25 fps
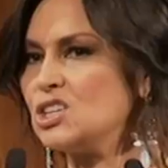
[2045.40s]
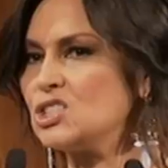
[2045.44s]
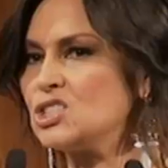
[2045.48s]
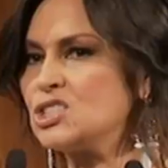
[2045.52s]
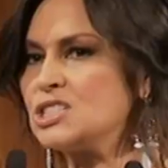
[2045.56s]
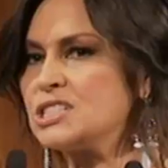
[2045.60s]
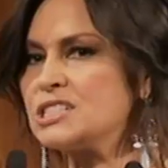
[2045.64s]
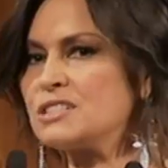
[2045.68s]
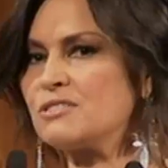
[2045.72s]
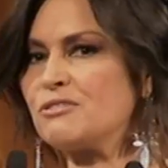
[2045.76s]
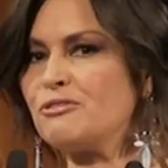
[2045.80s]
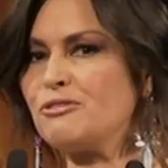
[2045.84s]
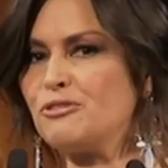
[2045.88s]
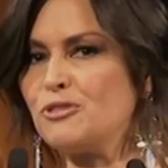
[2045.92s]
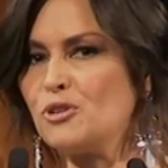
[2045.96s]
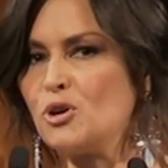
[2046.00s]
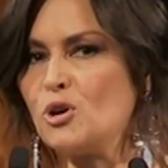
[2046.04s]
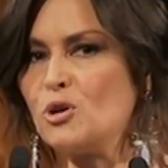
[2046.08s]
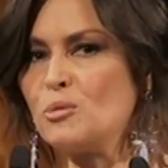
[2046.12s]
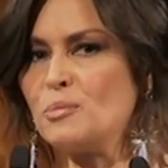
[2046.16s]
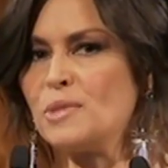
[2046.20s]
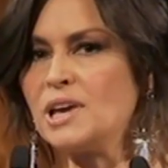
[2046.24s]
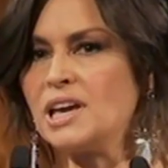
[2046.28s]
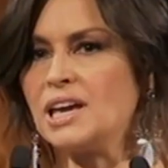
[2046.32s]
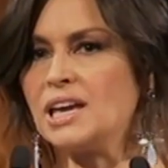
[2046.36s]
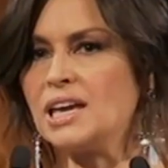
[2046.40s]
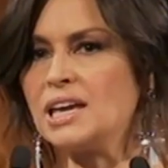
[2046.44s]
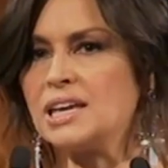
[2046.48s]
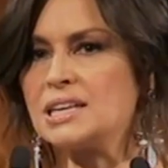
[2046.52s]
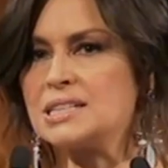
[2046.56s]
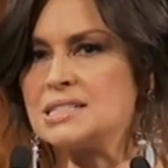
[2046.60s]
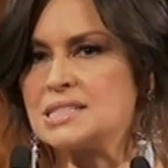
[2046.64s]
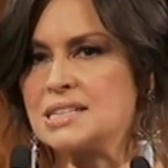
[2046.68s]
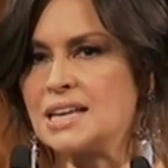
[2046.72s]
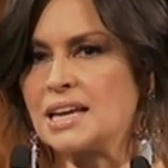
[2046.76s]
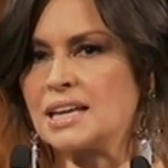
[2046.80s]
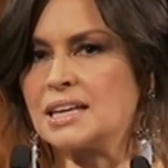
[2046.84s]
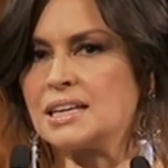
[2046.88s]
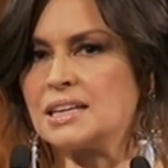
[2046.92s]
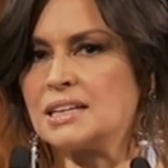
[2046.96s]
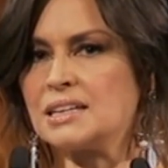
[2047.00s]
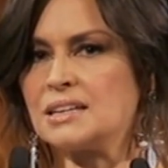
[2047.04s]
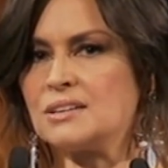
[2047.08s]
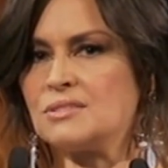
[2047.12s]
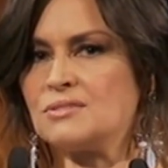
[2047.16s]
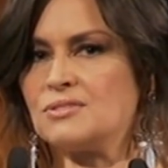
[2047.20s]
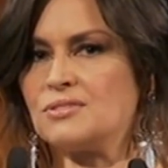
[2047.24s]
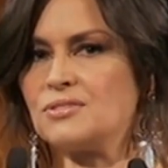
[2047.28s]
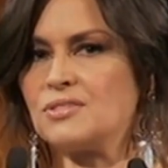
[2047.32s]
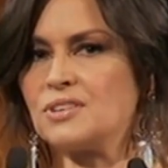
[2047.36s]
she's a former
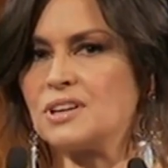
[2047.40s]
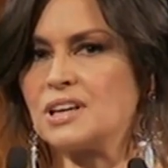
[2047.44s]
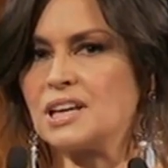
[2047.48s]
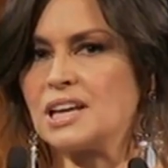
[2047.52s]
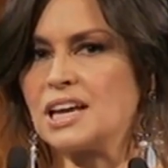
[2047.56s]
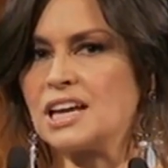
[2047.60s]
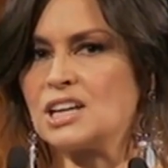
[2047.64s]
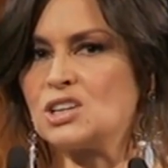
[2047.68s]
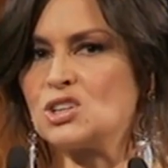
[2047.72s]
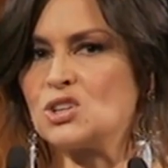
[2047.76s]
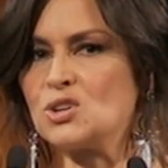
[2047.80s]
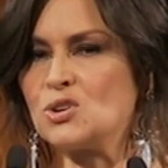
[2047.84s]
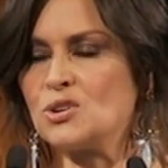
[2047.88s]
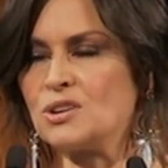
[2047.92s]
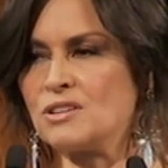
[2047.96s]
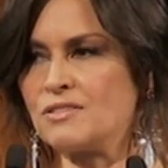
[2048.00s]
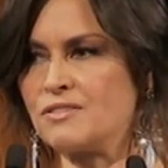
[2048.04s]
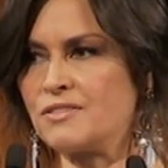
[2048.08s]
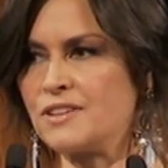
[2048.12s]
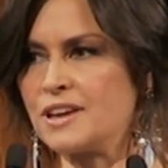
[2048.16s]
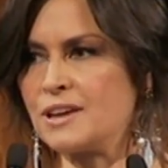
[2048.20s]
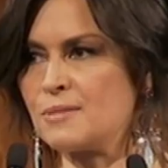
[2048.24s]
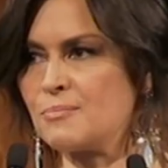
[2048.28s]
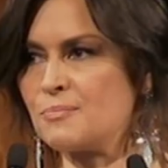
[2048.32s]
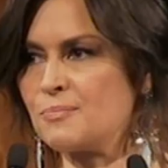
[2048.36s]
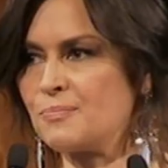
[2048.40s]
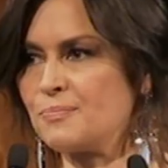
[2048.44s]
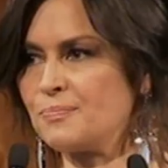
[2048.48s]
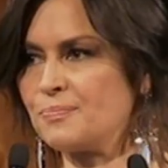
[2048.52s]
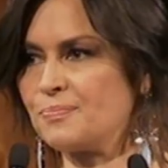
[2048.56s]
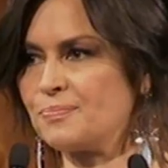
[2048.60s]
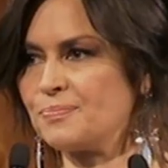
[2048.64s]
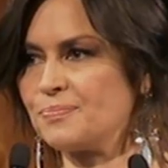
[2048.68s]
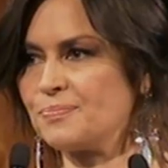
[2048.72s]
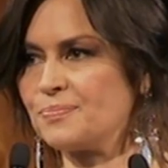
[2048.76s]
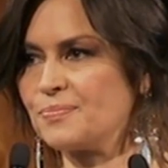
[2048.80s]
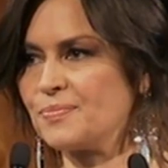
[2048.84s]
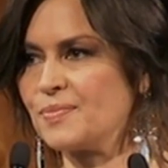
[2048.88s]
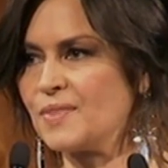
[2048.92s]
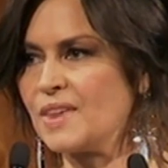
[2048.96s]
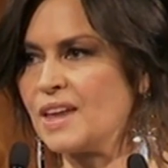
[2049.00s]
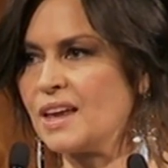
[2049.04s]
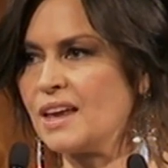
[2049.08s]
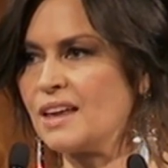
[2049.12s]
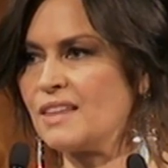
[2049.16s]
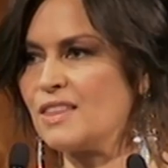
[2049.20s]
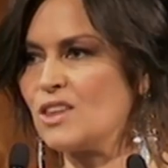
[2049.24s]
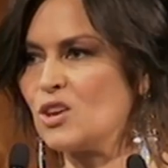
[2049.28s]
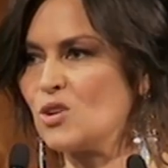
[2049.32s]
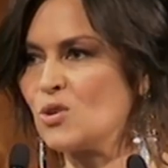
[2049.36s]
executive at UNIFEM,
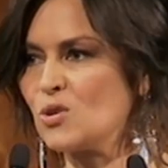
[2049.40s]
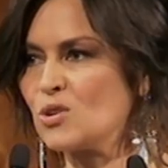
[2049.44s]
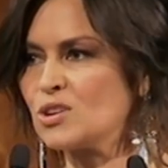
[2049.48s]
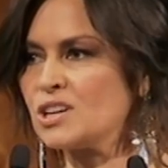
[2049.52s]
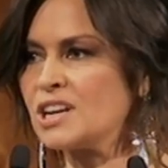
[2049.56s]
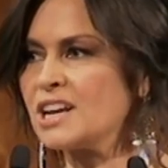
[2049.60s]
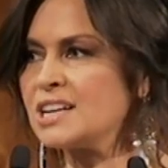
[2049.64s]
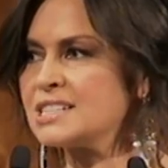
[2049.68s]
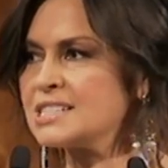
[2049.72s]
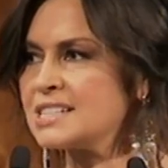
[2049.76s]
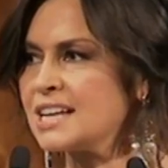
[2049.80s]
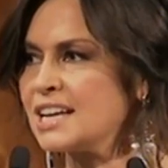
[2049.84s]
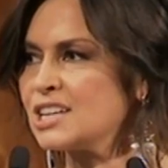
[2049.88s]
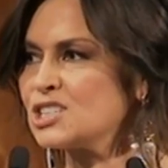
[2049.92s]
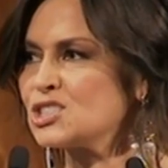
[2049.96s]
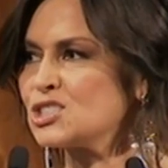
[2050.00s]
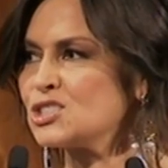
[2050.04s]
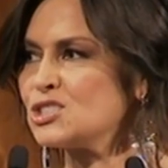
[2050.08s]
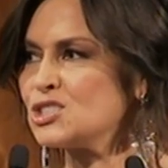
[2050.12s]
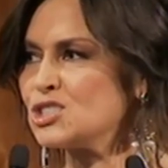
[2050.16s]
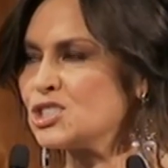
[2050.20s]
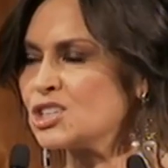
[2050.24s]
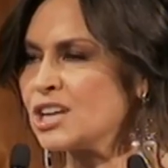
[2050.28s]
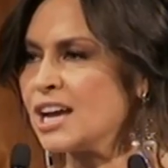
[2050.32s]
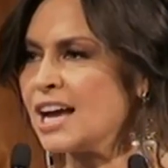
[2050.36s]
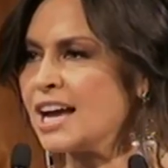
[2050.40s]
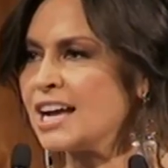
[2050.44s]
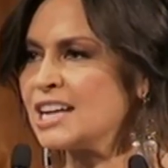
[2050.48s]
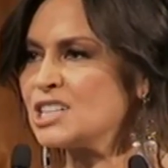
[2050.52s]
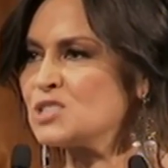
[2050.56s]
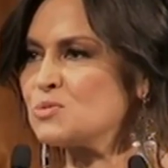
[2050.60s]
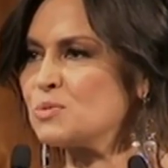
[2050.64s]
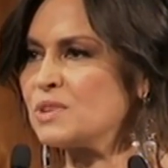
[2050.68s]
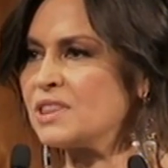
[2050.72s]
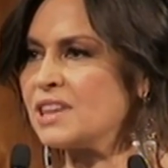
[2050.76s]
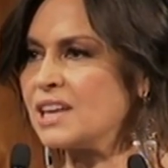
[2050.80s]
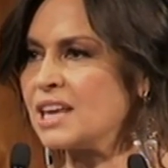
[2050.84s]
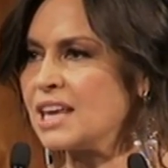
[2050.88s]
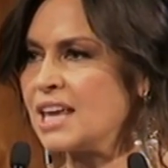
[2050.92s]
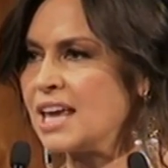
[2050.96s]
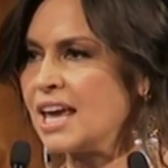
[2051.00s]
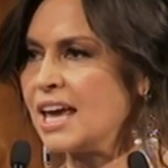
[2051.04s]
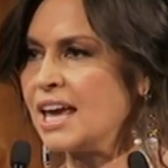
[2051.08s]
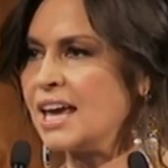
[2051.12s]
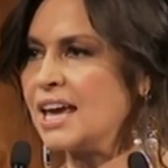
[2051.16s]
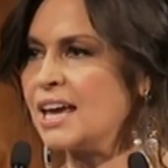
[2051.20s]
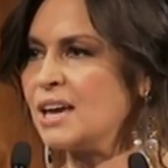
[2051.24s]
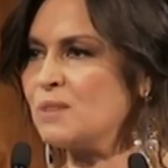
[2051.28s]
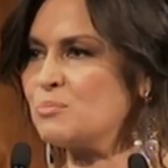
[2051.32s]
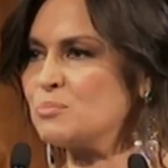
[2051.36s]
the organisation charged with the
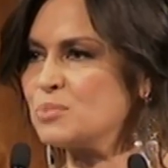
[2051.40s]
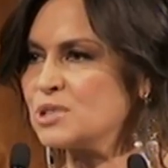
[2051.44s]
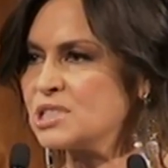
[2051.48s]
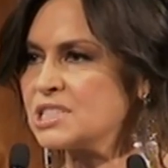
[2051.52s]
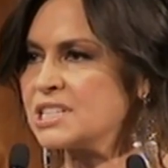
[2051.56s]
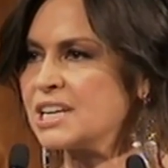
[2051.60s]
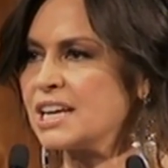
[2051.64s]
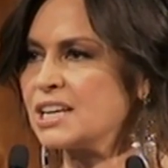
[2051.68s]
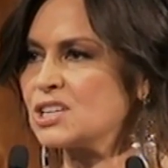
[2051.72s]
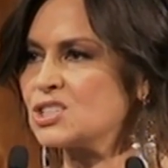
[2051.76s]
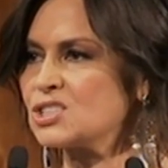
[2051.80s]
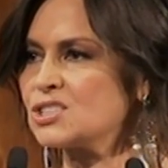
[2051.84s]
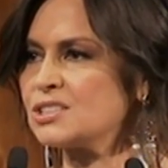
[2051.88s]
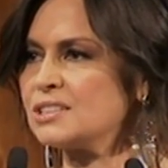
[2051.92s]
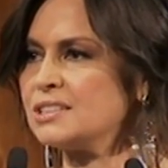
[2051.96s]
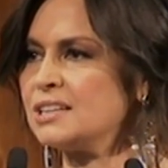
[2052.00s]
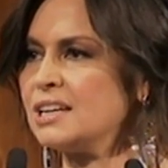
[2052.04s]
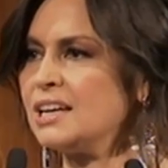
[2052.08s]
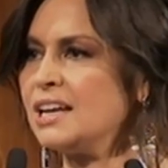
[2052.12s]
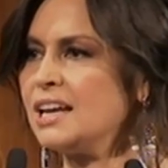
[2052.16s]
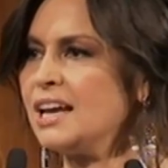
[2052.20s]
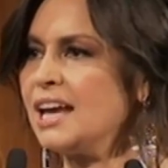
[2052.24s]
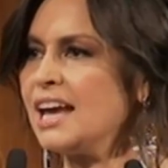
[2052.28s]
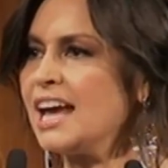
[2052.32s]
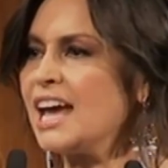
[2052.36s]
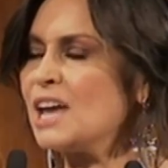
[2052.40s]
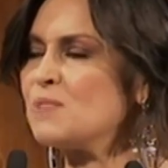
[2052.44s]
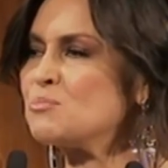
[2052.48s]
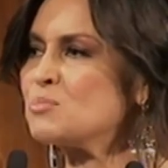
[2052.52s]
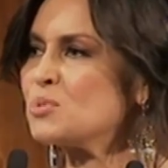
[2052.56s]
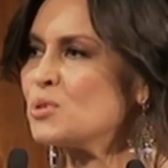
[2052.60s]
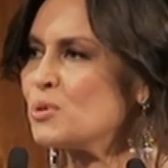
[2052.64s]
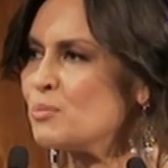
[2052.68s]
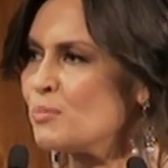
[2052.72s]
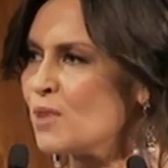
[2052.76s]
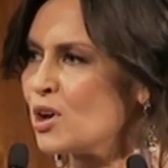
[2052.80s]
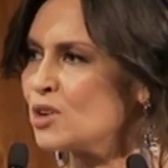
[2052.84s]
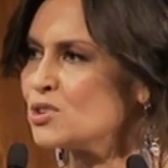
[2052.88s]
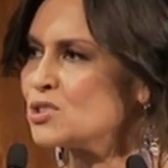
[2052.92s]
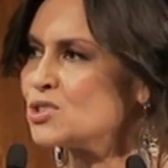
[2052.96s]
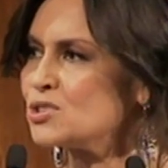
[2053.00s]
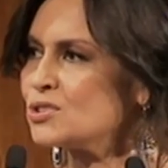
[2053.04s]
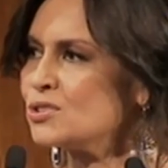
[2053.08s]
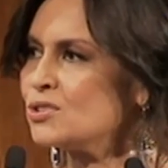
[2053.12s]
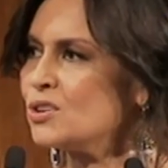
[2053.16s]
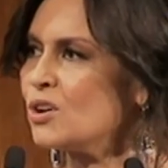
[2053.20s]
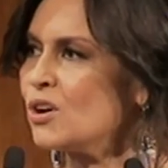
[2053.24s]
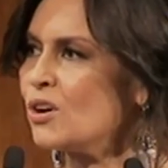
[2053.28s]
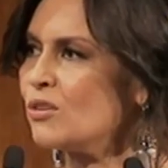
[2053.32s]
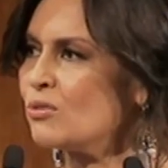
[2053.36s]
care, protection and
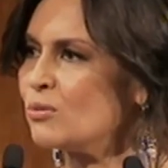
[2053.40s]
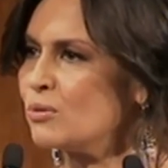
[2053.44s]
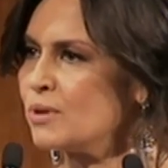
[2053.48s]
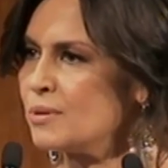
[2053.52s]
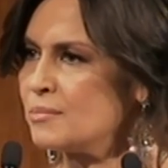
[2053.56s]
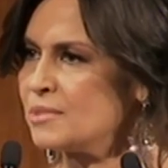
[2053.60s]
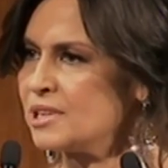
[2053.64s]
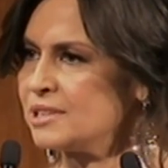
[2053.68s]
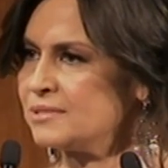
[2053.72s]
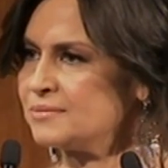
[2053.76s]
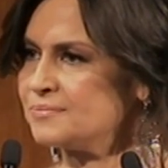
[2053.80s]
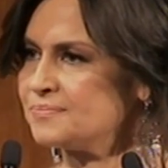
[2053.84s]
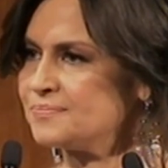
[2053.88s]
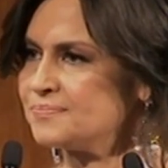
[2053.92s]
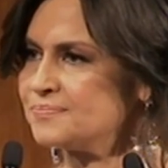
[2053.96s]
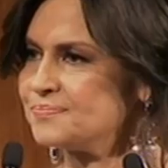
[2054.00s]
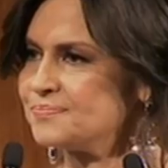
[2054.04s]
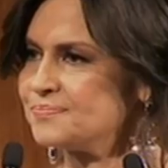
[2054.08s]
promotion of women.